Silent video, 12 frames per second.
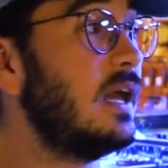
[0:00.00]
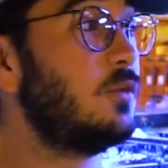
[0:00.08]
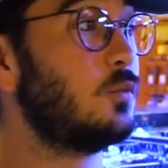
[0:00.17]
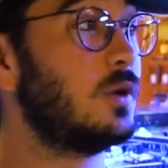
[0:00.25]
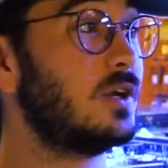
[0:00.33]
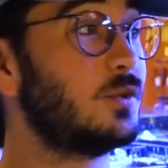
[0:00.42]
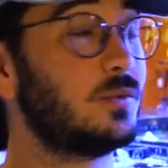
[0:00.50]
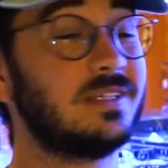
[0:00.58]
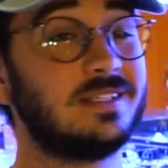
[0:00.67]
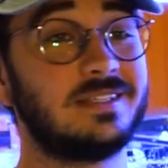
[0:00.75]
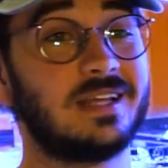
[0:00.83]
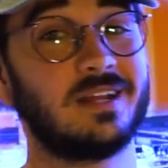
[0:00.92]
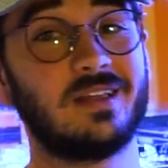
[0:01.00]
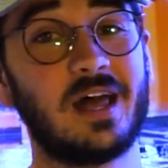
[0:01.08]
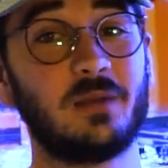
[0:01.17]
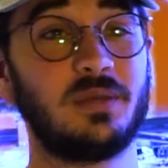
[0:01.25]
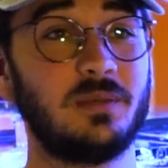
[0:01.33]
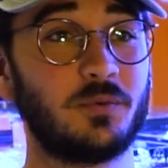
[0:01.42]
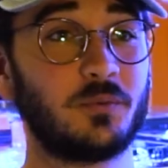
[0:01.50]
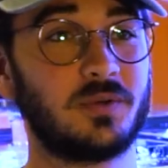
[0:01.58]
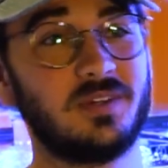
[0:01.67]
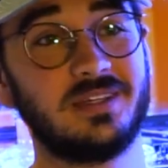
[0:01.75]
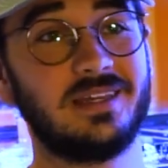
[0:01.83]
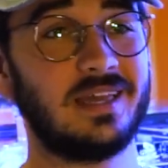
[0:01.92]
And one of the reasons that a lot of people
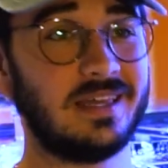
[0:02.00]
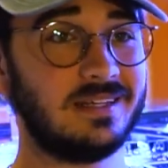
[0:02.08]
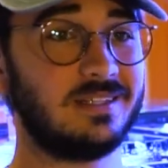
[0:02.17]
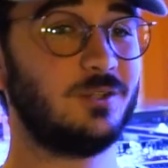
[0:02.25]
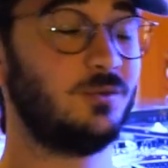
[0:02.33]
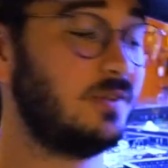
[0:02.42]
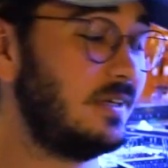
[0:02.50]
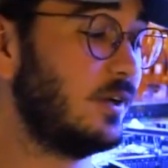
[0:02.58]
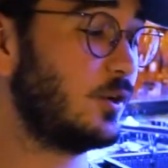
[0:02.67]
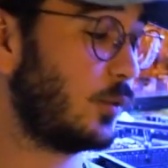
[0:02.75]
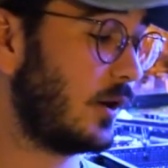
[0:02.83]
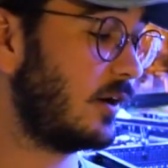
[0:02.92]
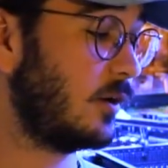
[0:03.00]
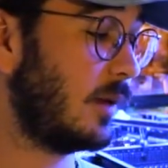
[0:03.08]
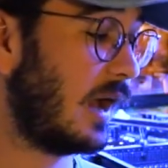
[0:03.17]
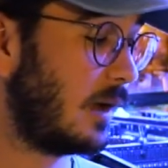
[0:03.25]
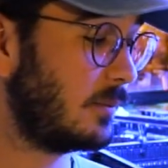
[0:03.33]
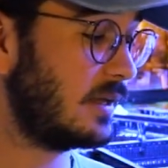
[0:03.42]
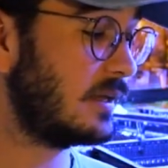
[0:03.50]
really get into the aquarium hobby,